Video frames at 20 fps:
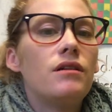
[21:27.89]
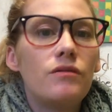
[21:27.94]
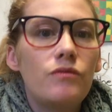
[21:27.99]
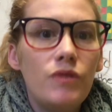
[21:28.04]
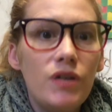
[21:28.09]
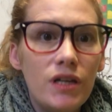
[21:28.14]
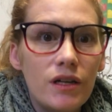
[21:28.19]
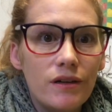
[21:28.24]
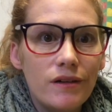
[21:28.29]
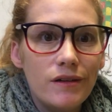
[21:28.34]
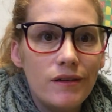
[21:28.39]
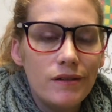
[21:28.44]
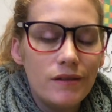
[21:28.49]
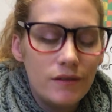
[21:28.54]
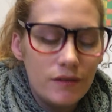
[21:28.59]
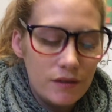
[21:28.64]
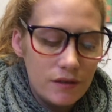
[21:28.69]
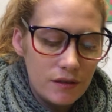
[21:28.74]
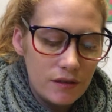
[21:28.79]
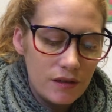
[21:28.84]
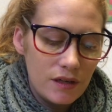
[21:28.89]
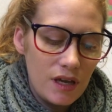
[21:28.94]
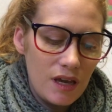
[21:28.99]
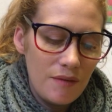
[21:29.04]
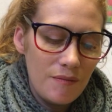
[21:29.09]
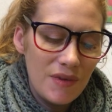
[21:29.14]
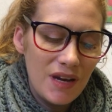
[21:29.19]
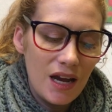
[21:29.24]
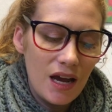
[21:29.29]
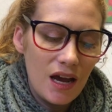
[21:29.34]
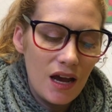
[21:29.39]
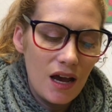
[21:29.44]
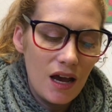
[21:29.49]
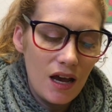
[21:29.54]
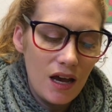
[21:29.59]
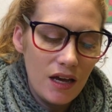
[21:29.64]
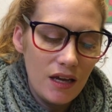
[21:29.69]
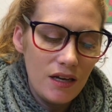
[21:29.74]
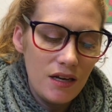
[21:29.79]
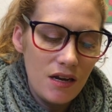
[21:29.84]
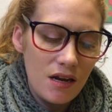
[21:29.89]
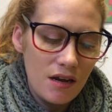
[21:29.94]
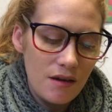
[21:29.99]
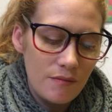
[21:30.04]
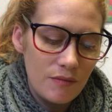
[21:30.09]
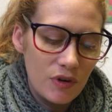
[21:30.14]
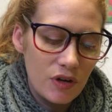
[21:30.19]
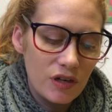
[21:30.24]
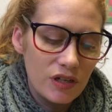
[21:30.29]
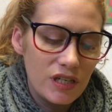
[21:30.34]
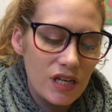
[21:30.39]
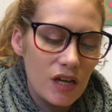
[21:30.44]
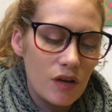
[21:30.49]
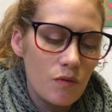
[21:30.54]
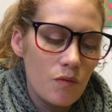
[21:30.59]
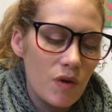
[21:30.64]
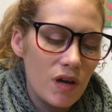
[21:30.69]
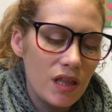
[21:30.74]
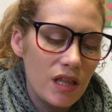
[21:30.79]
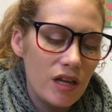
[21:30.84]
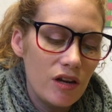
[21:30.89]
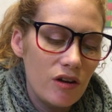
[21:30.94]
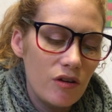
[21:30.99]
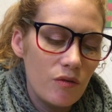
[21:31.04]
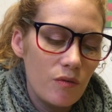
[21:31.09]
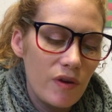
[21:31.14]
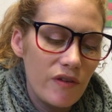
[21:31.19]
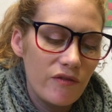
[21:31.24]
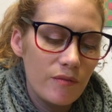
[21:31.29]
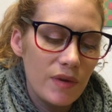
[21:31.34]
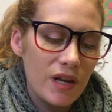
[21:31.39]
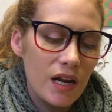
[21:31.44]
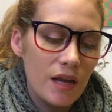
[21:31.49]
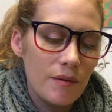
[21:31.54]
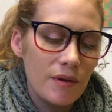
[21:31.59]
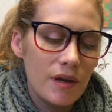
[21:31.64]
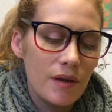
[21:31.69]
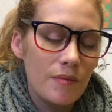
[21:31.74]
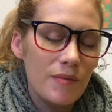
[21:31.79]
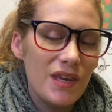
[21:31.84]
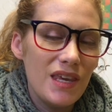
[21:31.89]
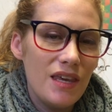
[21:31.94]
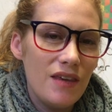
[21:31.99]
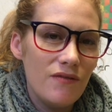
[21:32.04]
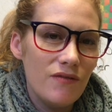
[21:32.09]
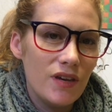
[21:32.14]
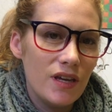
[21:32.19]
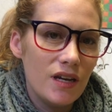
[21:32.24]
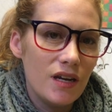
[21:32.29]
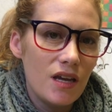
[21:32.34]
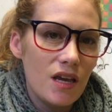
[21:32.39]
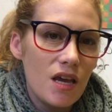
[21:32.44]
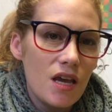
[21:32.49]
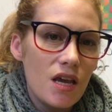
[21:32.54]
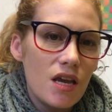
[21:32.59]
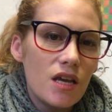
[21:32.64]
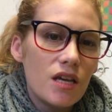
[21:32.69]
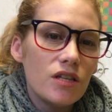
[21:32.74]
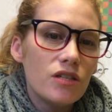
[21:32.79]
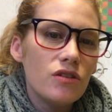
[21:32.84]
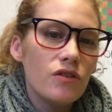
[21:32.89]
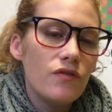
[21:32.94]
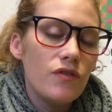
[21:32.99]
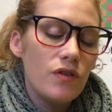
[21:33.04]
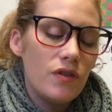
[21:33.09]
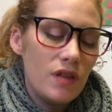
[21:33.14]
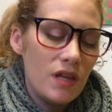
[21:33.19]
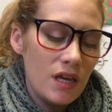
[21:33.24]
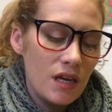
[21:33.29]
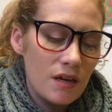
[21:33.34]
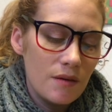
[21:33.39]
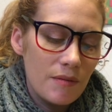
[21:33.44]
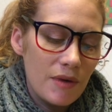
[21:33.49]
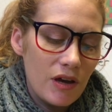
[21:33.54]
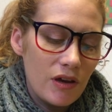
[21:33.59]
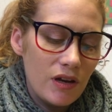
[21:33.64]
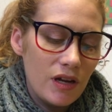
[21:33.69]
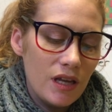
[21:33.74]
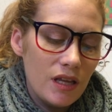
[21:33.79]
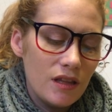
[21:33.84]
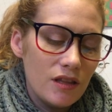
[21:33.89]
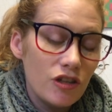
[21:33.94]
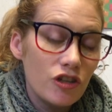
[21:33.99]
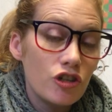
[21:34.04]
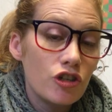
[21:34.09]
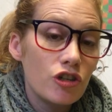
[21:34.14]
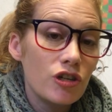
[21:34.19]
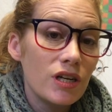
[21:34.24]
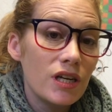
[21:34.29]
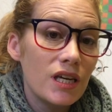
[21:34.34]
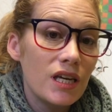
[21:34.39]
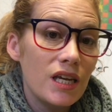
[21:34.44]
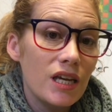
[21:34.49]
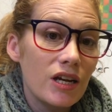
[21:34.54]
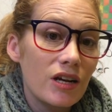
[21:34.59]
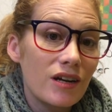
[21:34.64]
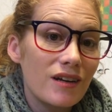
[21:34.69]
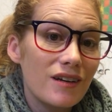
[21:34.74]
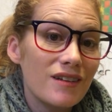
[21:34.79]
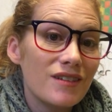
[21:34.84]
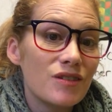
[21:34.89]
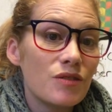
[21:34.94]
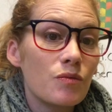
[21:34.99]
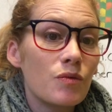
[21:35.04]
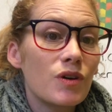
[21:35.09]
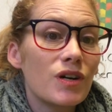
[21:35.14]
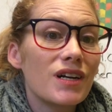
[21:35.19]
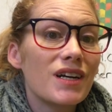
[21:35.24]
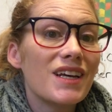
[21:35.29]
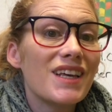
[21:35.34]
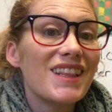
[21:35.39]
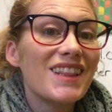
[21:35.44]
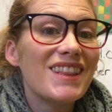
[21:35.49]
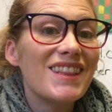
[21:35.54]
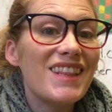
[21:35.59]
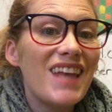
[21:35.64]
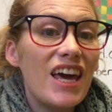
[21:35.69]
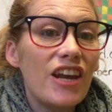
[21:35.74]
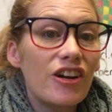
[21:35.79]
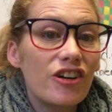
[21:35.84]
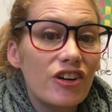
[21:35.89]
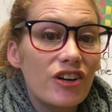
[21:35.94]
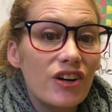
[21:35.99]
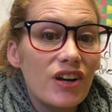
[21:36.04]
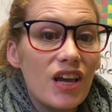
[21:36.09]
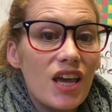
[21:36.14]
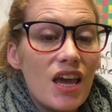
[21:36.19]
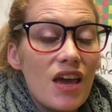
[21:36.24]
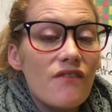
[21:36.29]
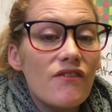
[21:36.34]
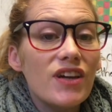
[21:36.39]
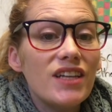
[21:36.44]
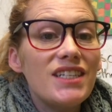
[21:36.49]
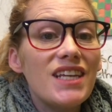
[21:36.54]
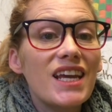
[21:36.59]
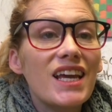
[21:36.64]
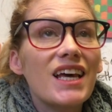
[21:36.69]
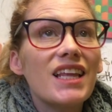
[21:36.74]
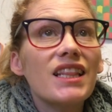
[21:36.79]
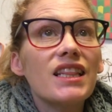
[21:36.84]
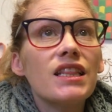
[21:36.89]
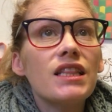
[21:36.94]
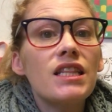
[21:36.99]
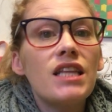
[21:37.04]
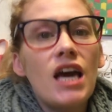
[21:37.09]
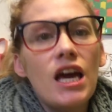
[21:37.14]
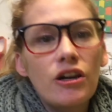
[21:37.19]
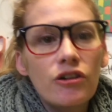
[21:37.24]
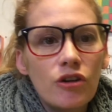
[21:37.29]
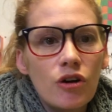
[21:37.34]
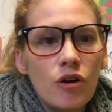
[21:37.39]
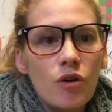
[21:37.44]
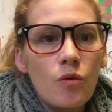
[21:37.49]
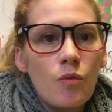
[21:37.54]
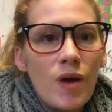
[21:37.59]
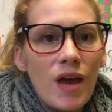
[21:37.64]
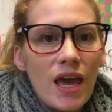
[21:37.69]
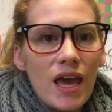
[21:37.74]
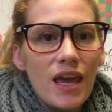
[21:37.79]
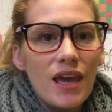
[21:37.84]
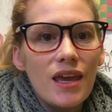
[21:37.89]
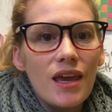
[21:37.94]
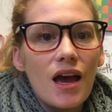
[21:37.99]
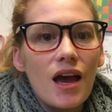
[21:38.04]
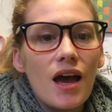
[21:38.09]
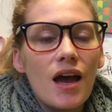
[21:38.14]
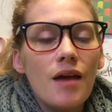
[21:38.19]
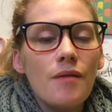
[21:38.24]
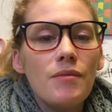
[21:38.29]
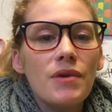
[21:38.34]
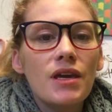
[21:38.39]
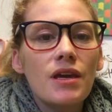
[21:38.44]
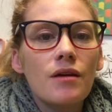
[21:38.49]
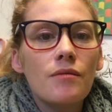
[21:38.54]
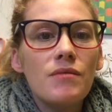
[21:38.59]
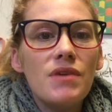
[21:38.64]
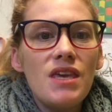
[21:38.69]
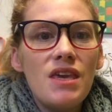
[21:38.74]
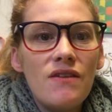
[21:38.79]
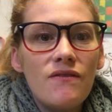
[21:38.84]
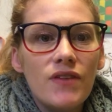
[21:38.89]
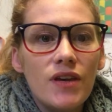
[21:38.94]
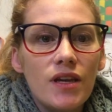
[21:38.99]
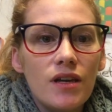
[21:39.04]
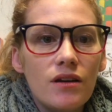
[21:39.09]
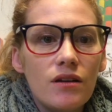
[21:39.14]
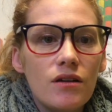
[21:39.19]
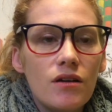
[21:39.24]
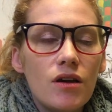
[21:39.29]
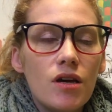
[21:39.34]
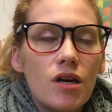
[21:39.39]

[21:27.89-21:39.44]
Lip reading: riddle. I'm an odd number. Take one letter away from me and I become even. So if you think about it, the trick here is the word letter. If I take a letter away, I become even.